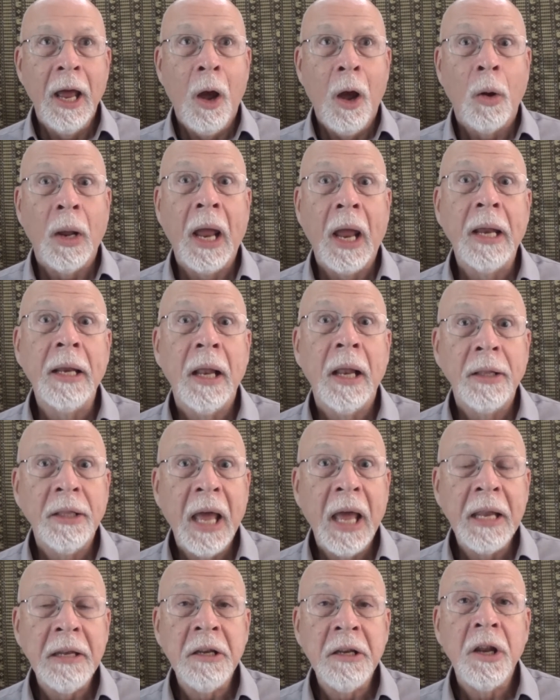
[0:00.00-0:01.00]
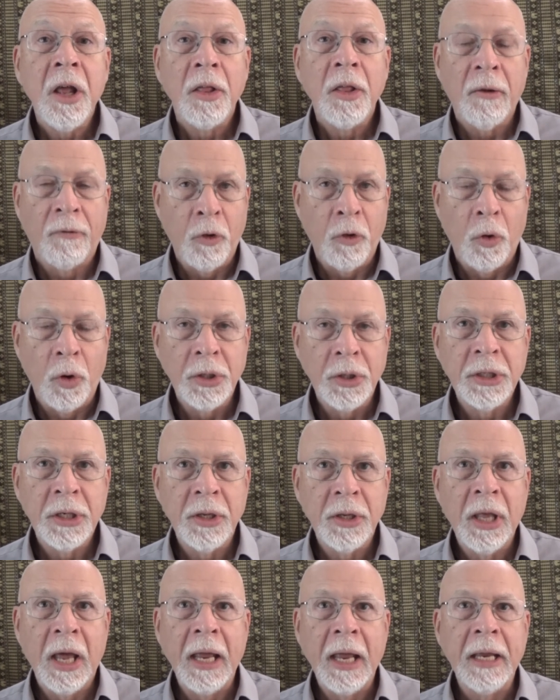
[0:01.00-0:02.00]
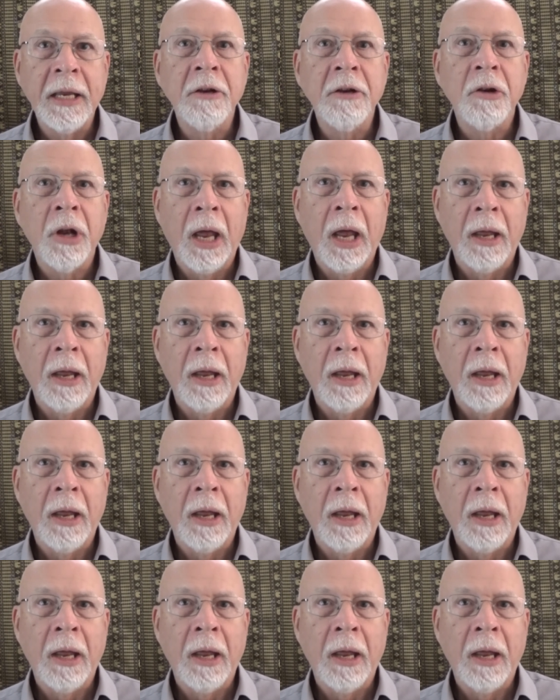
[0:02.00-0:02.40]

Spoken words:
Okay, then of course they